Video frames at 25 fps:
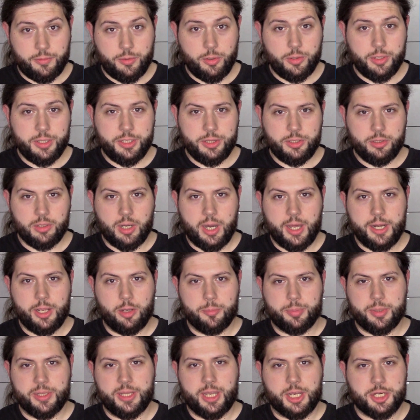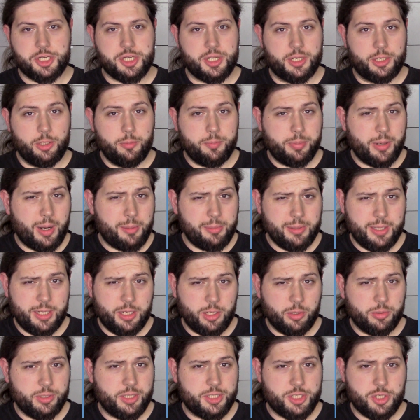If you're into audio production, you probably
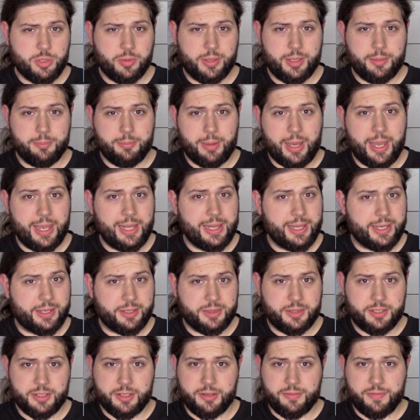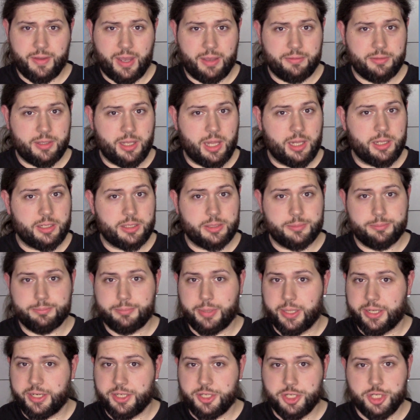know that you can buy like a $35
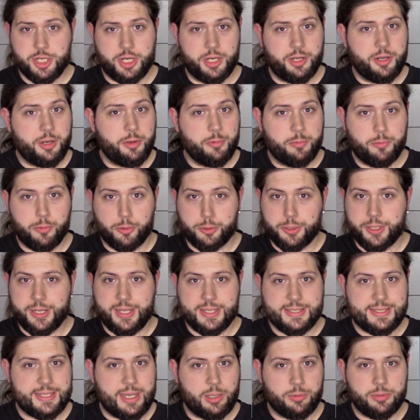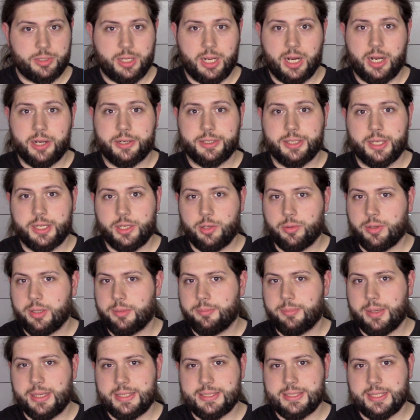Behringer Euphoria sound card and you
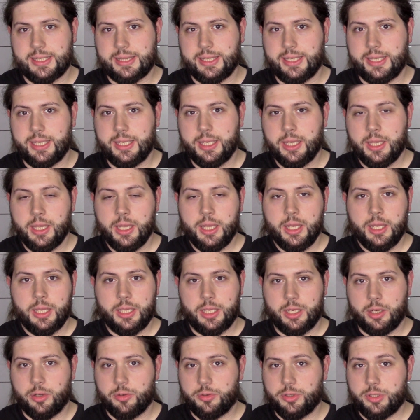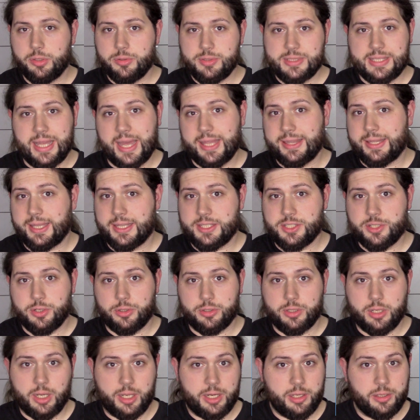can basically use that as
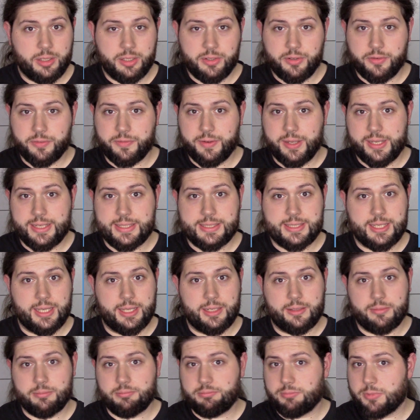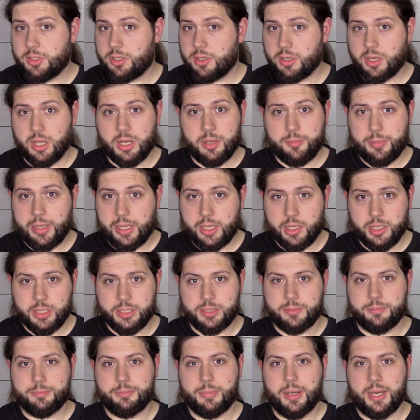your audio interface and you're gonna be
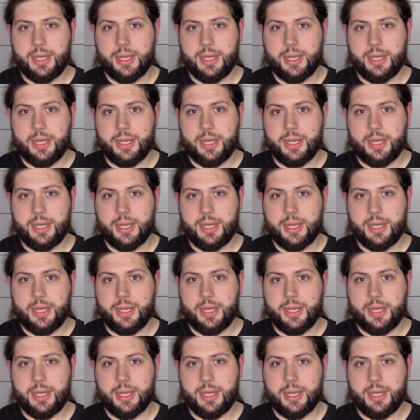good.